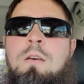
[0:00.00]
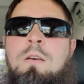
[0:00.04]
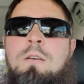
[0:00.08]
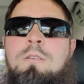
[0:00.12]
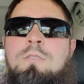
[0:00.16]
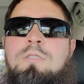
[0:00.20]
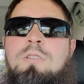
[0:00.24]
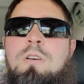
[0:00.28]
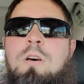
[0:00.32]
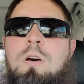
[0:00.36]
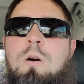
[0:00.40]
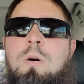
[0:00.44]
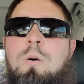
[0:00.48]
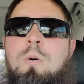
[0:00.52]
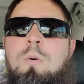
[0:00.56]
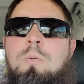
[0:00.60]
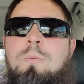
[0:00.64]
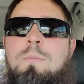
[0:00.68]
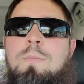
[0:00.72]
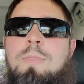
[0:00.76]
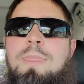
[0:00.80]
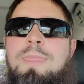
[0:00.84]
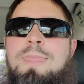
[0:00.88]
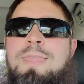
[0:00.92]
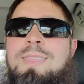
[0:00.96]
So
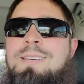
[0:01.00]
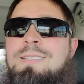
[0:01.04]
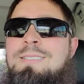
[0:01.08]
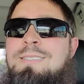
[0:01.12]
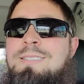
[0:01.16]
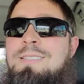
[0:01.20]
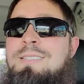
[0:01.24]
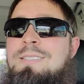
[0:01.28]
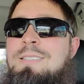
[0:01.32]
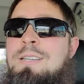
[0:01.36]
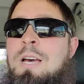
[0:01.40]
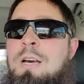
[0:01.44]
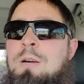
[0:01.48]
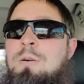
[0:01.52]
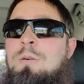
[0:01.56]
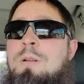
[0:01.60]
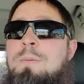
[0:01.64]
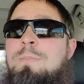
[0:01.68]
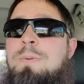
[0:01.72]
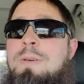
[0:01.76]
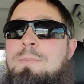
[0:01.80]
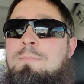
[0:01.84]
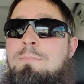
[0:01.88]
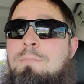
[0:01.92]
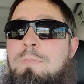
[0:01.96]
this is not going to
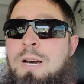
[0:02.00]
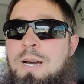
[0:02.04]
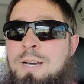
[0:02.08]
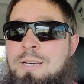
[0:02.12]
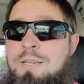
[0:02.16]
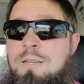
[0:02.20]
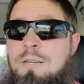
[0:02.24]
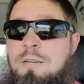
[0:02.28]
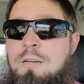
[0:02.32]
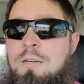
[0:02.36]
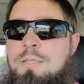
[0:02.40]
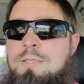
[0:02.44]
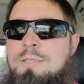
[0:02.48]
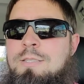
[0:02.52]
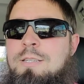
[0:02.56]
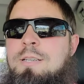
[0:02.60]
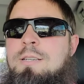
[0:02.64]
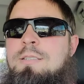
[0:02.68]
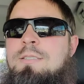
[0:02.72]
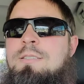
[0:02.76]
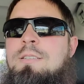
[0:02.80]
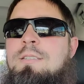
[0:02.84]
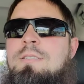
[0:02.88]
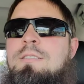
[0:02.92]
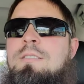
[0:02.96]
be my
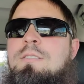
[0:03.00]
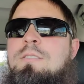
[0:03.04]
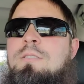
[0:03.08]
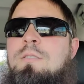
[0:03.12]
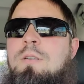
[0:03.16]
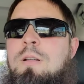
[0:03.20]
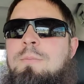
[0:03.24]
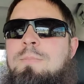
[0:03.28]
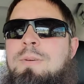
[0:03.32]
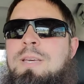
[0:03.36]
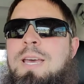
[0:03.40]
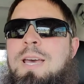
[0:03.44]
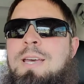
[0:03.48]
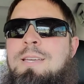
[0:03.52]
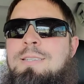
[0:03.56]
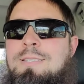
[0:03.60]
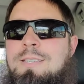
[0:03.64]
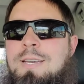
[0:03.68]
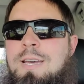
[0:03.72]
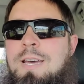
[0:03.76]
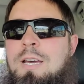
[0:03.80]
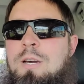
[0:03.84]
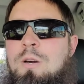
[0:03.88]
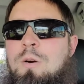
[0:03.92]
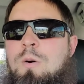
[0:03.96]
contest. This is going to be a
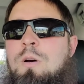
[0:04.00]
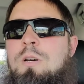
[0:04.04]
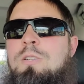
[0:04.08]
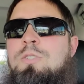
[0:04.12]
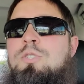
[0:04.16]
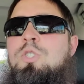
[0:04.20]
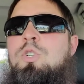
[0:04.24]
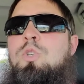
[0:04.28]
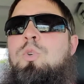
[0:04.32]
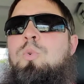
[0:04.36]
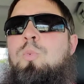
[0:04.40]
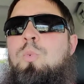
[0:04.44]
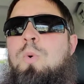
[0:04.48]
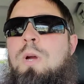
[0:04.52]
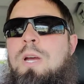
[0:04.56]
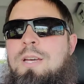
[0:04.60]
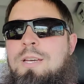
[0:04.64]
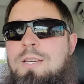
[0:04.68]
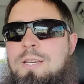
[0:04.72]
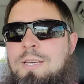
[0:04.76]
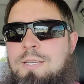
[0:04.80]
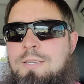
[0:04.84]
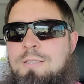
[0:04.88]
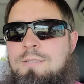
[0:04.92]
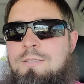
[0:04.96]
tag on to
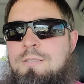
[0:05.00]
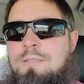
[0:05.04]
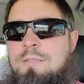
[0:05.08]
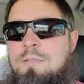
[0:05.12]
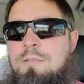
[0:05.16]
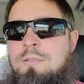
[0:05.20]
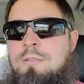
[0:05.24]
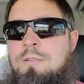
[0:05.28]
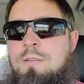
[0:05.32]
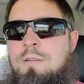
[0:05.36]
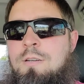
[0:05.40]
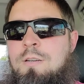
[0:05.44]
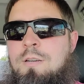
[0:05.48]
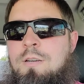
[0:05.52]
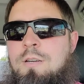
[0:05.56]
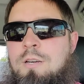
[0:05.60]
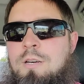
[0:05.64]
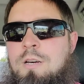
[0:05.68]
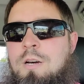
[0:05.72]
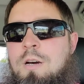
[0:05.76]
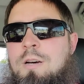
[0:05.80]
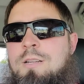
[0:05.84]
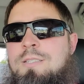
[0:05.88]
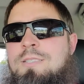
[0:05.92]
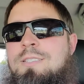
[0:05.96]
Ray's
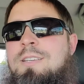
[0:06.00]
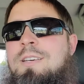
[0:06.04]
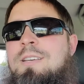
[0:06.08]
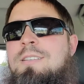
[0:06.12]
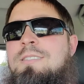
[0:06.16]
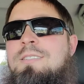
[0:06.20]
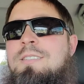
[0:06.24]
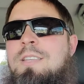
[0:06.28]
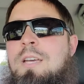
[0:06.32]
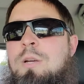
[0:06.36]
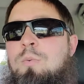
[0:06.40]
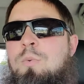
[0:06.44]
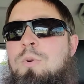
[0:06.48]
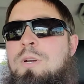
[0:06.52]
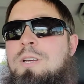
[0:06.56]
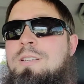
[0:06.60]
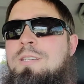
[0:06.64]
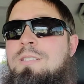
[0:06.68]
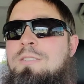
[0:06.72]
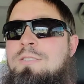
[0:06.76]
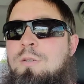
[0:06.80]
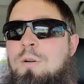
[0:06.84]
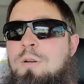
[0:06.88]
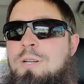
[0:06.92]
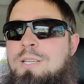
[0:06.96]
contest that Rick
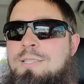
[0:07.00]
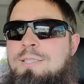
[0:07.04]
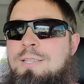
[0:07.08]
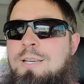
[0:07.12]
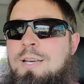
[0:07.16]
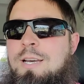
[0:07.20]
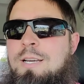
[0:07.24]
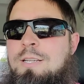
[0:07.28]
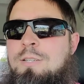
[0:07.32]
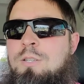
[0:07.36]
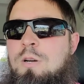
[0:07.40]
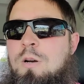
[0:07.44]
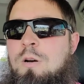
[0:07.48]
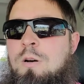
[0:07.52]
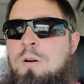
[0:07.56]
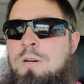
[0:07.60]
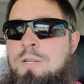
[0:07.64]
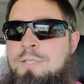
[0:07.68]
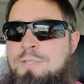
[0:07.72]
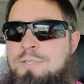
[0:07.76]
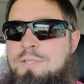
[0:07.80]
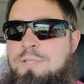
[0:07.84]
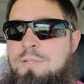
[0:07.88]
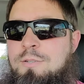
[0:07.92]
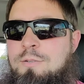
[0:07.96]
has already tagged
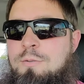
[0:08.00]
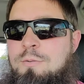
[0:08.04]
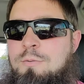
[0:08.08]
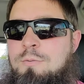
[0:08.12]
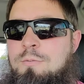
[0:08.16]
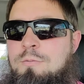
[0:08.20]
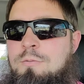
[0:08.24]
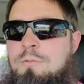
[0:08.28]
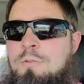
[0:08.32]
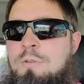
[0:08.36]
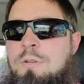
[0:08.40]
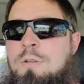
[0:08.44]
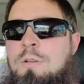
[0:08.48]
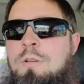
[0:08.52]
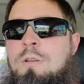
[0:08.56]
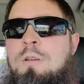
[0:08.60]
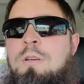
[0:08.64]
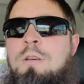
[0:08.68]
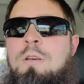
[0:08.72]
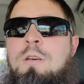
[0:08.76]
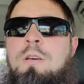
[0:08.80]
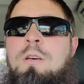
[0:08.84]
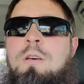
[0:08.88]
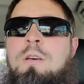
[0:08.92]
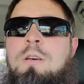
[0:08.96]
onto.
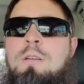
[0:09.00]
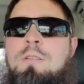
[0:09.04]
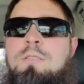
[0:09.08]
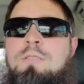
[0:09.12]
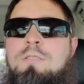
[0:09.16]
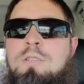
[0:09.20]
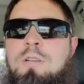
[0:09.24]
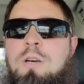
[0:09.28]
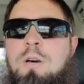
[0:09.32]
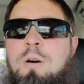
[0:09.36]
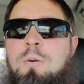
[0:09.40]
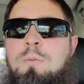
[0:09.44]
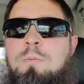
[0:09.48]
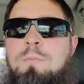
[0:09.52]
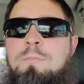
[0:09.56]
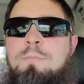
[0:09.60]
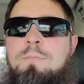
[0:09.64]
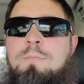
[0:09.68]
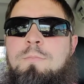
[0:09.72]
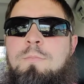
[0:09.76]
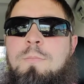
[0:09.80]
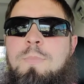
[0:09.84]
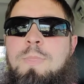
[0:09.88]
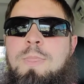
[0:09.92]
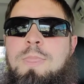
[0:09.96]
So
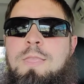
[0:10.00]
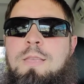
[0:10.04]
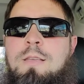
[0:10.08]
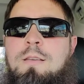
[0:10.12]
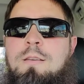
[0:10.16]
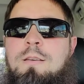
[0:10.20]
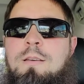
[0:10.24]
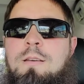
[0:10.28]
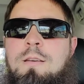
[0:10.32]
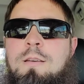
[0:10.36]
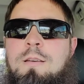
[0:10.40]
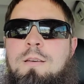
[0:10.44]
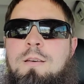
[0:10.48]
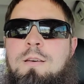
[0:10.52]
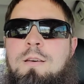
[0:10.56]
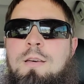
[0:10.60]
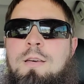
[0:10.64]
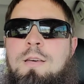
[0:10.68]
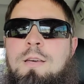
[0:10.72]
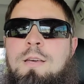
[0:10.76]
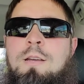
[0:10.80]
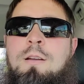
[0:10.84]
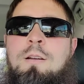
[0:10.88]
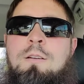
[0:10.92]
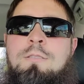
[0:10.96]

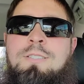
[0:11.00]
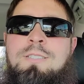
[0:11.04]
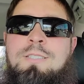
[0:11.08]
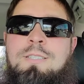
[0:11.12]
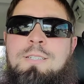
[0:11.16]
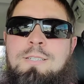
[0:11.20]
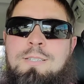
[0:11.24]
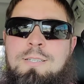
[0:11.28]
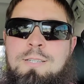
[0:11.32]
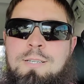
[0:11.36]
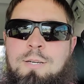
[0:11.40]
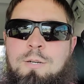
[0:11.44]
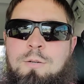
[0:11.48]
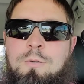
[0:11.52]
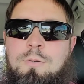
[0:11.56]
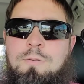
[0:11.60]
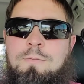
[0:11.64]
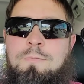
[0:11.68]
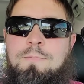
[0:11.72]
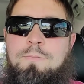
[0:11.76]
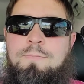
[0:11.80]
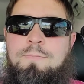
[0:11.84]
here's the deal.